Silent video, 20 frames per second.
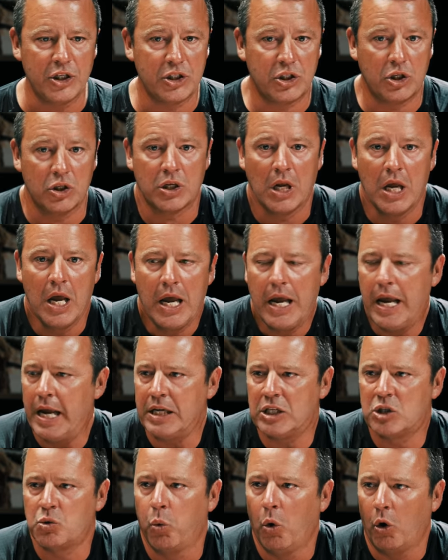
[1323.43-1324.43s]
It's just,
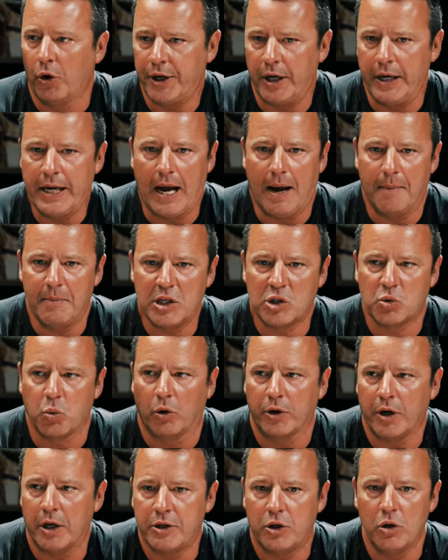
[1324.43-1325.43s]
it's what I am, it's
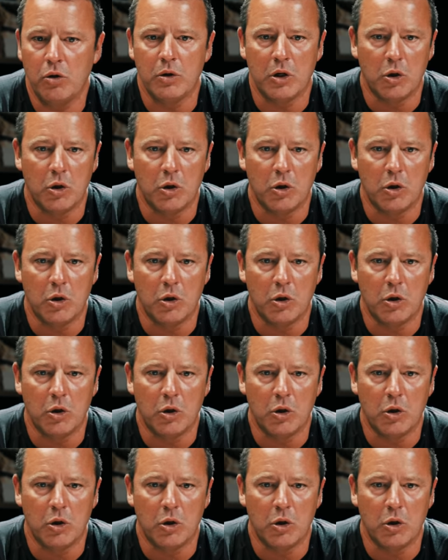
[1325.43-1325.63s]
what I do.